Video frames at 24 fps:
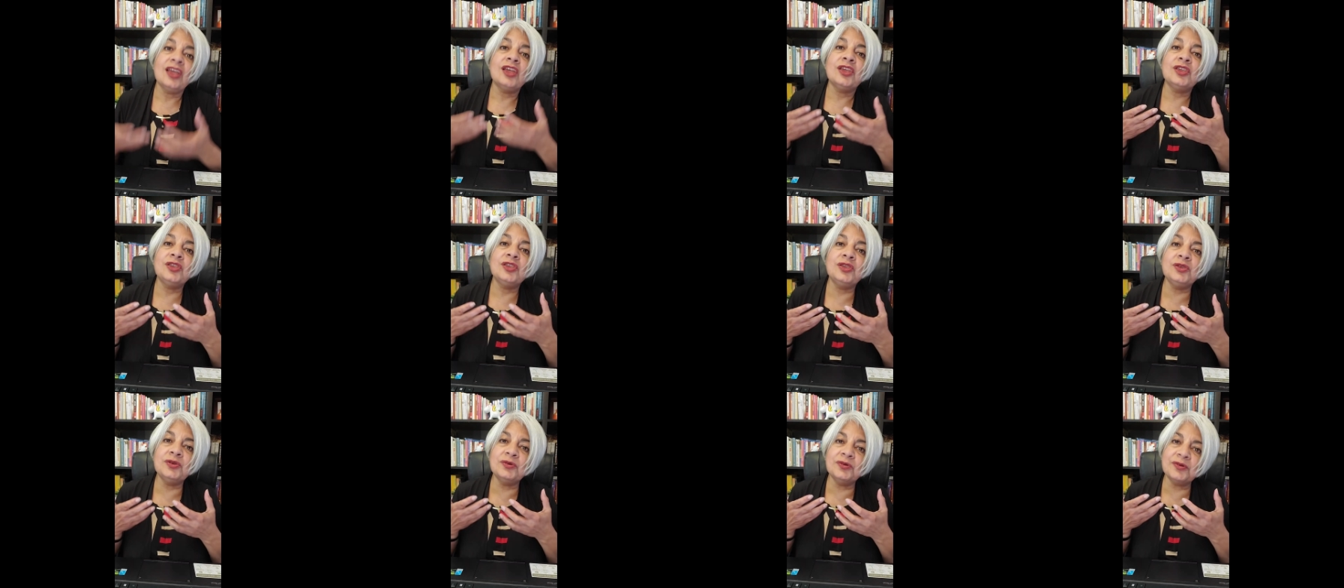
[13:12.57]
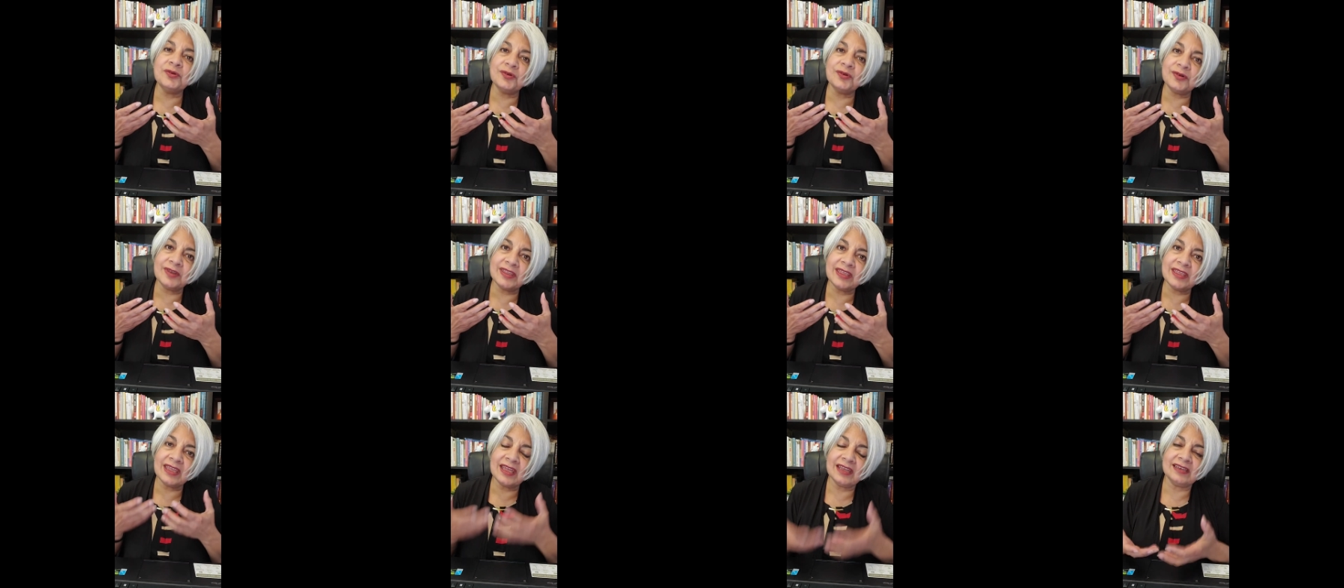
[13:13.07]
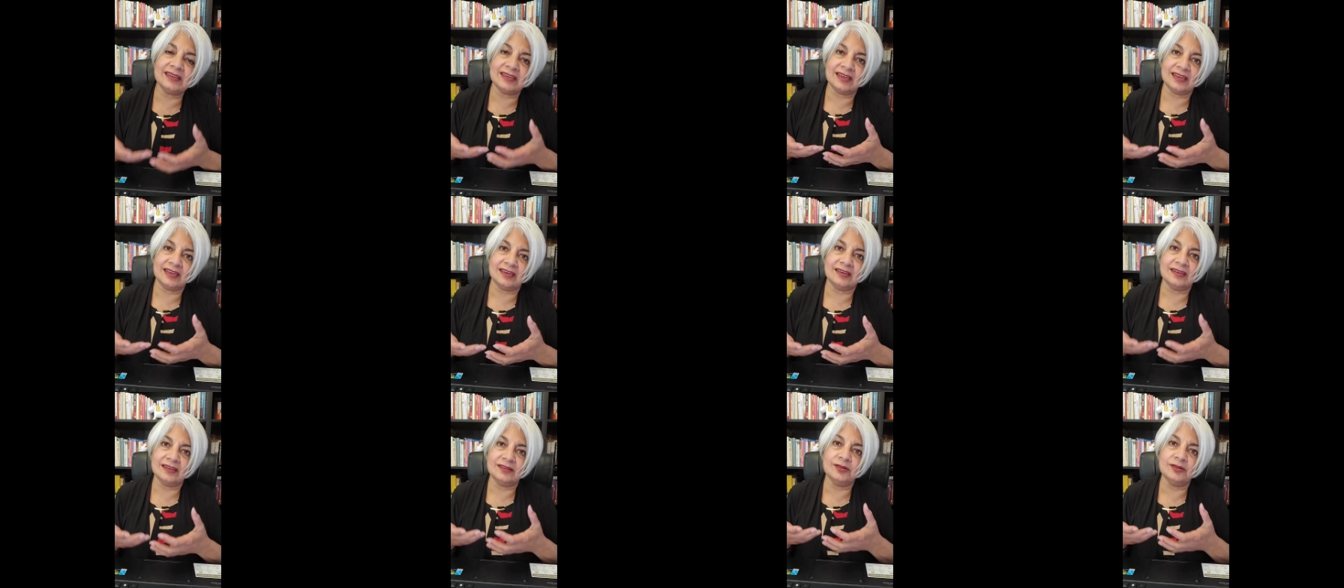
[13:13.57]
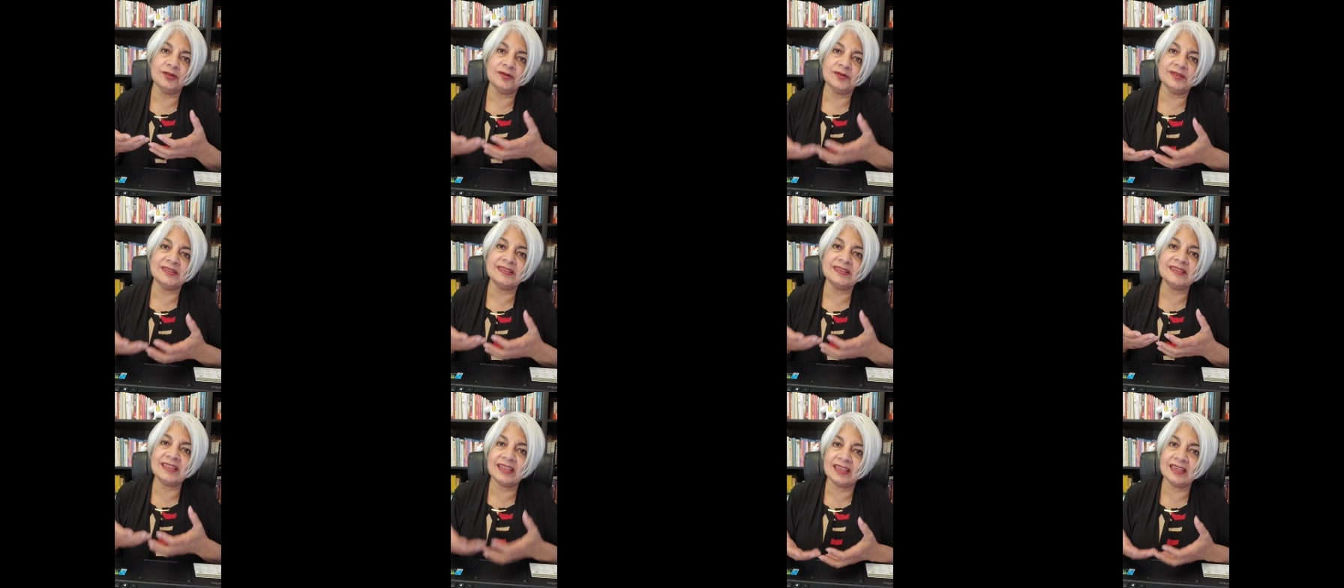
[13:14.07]
you created
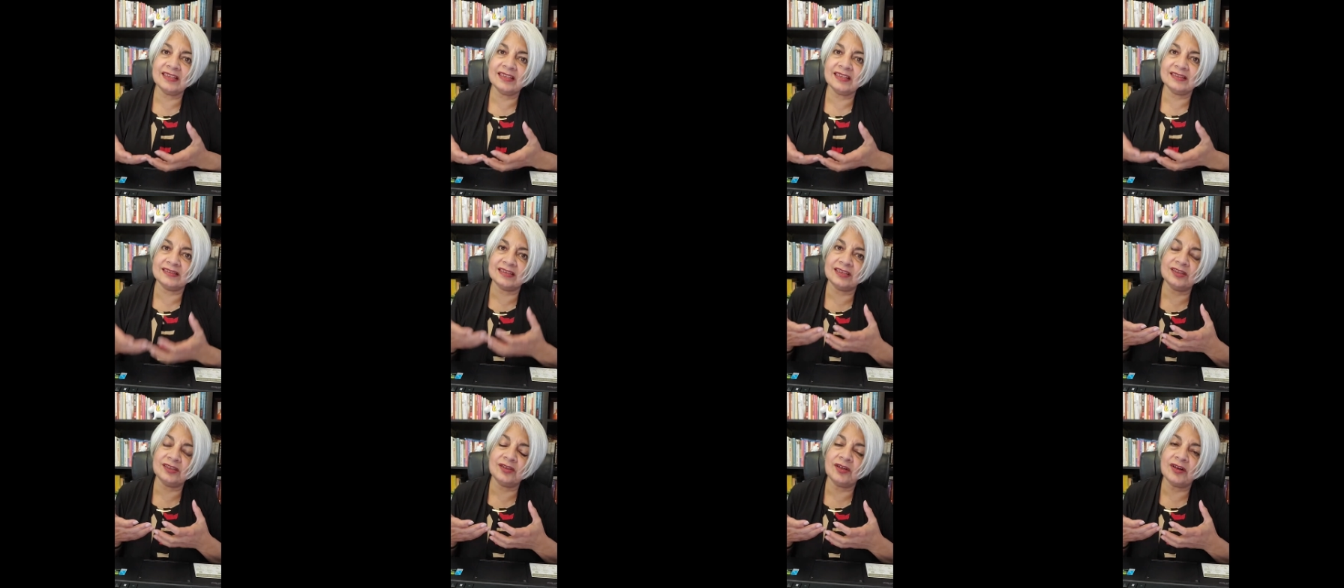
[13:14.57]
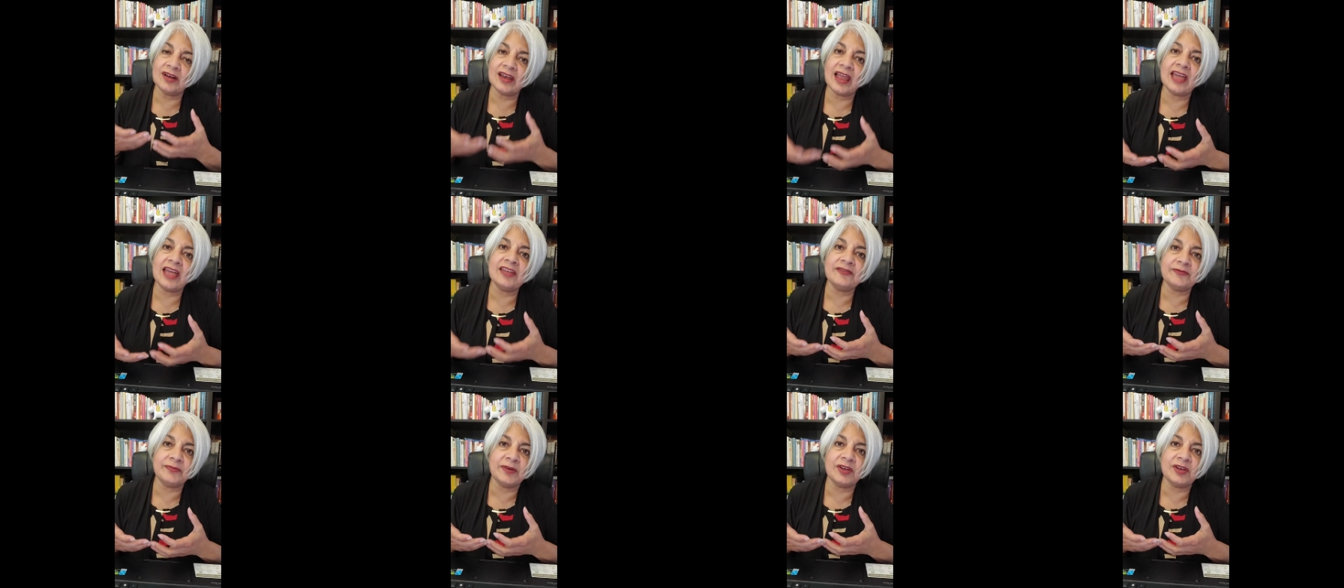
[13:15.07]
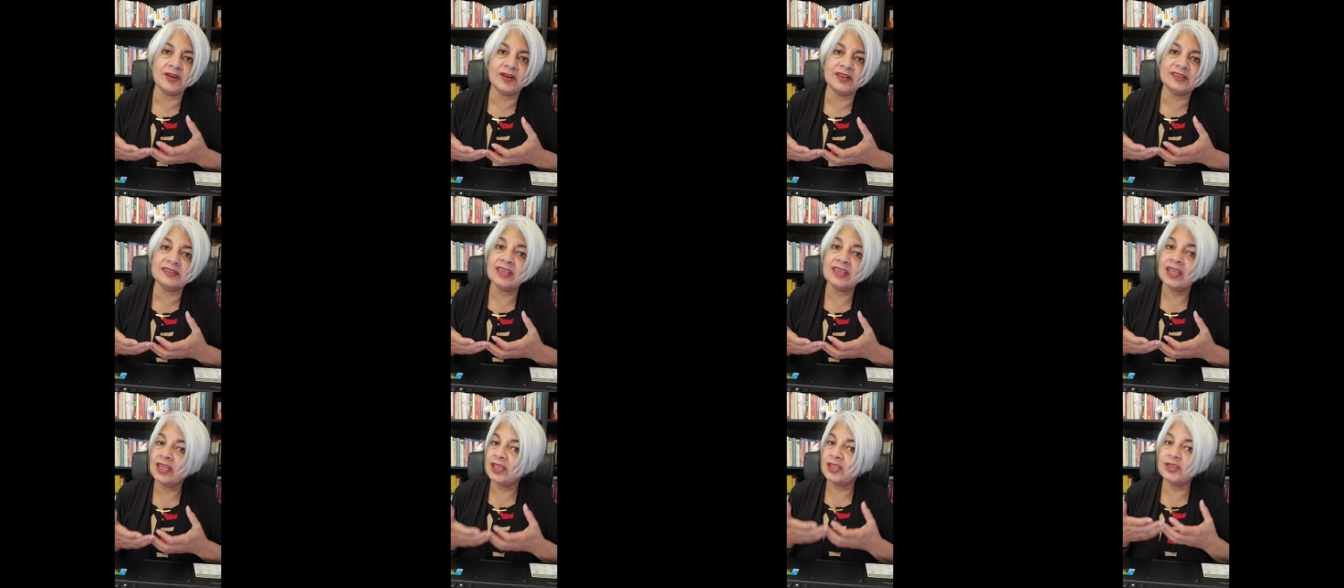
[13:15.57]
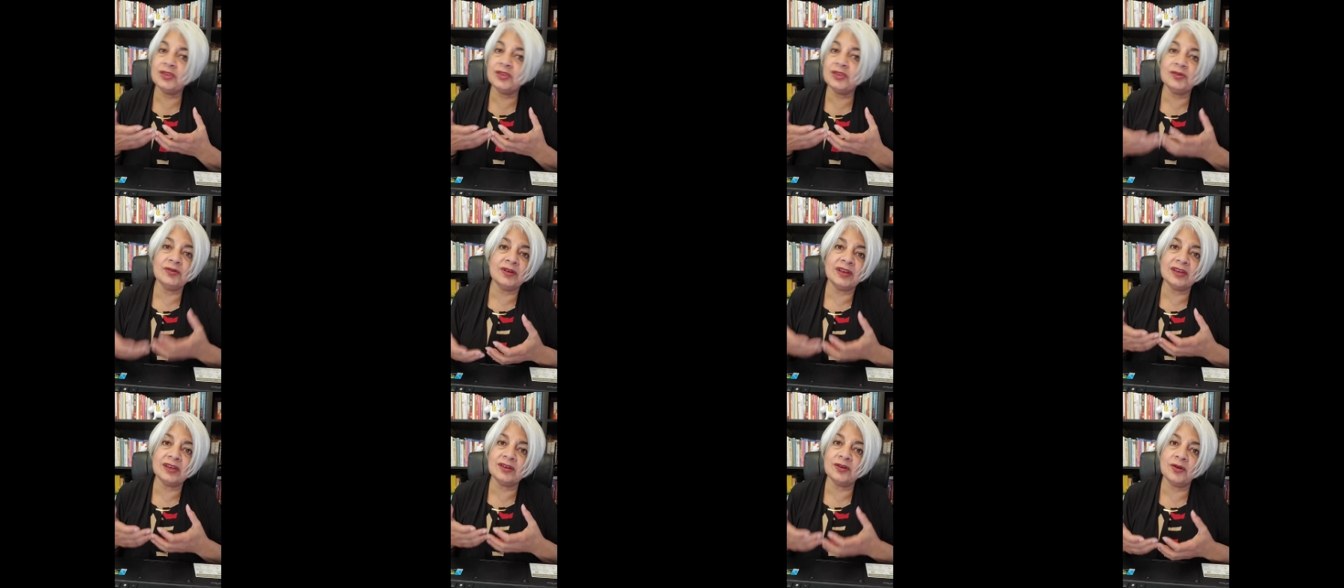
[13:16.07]
those things in your life because you
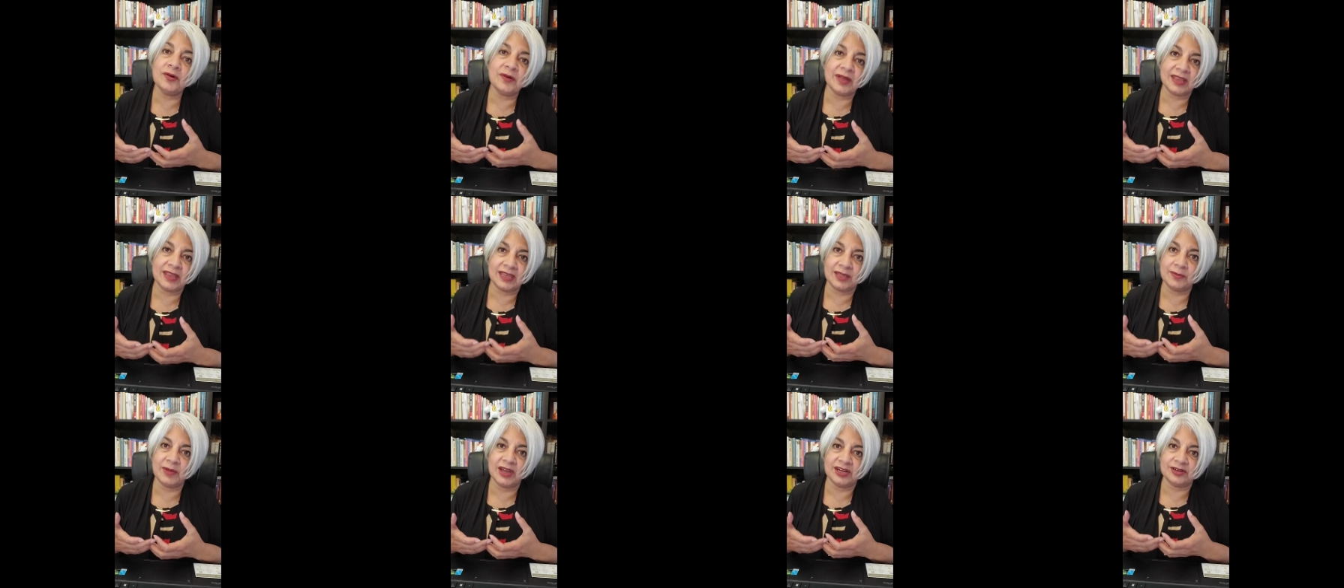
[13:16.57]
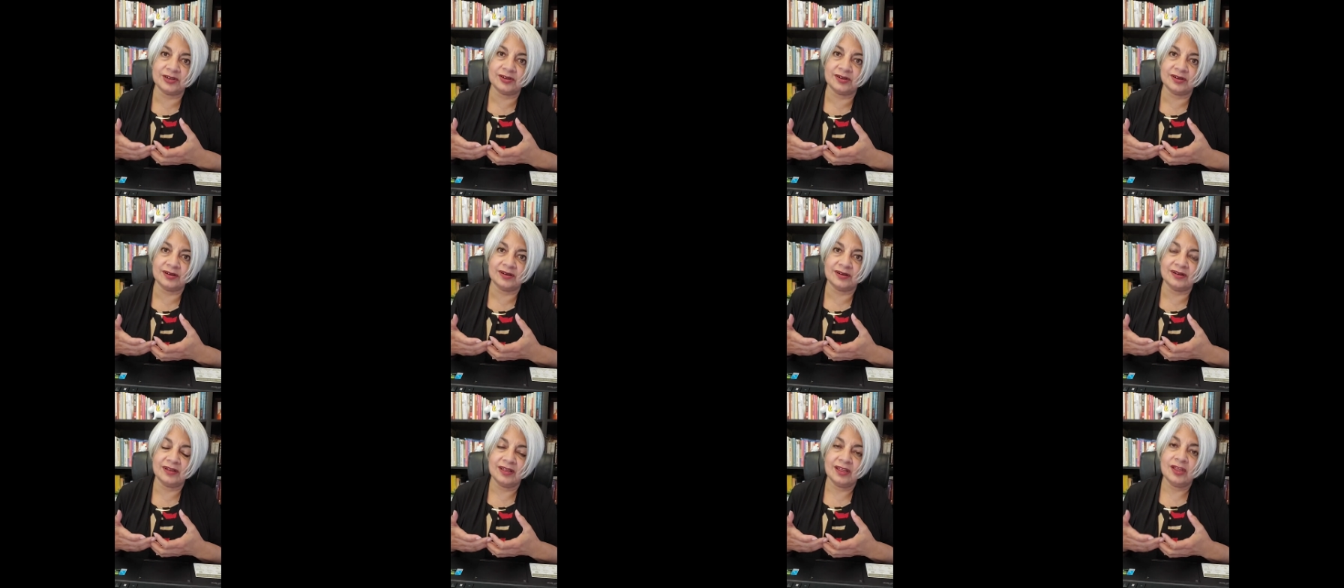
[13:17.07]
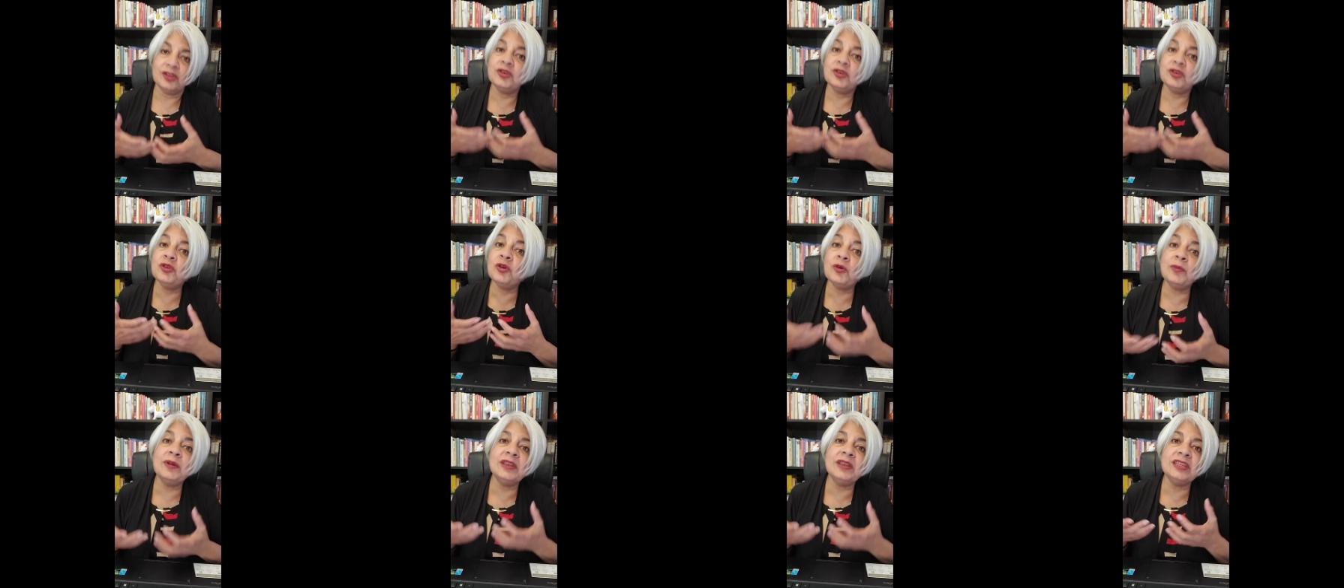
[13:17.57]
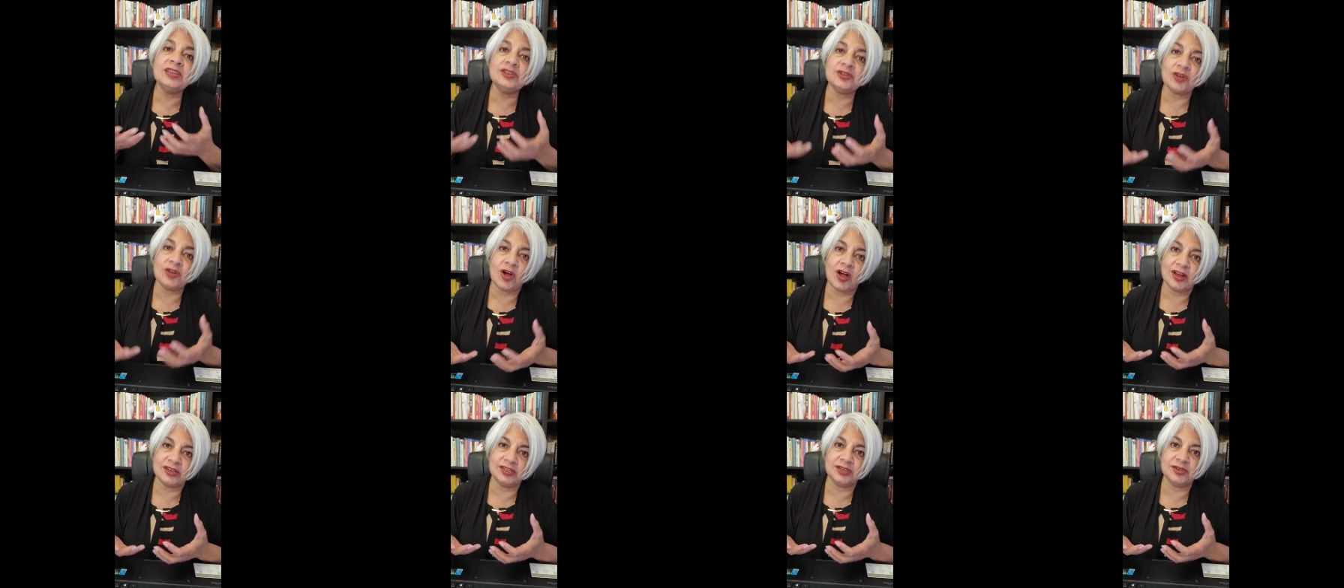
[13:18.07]
didn't know any better. Nobody
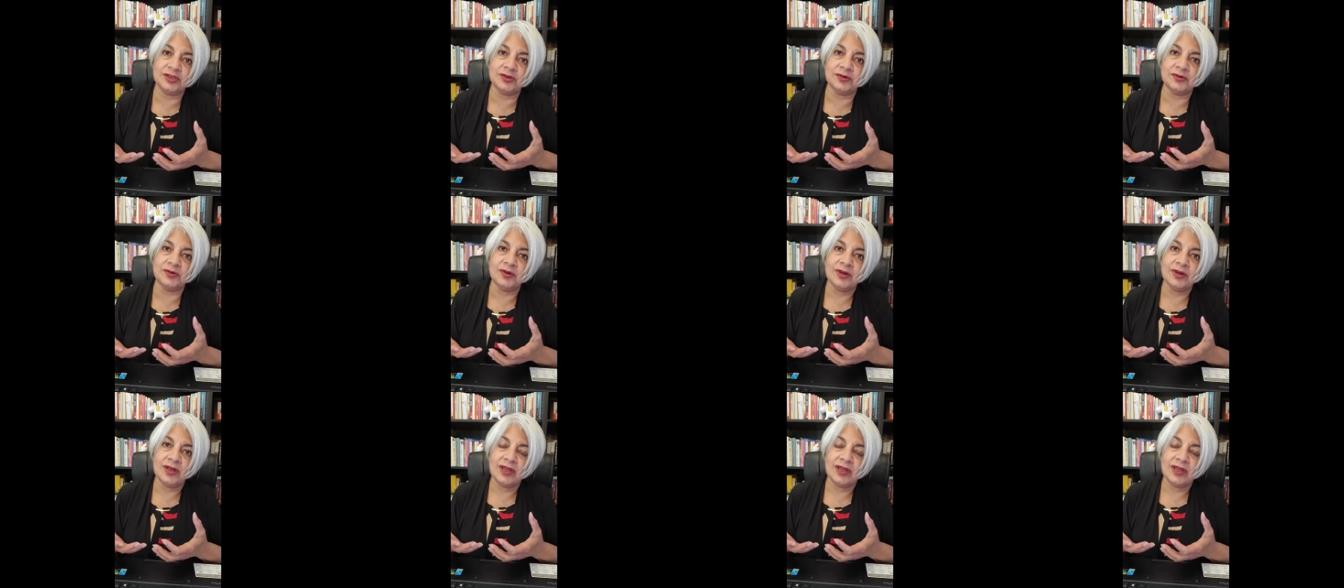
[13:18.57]
taught you,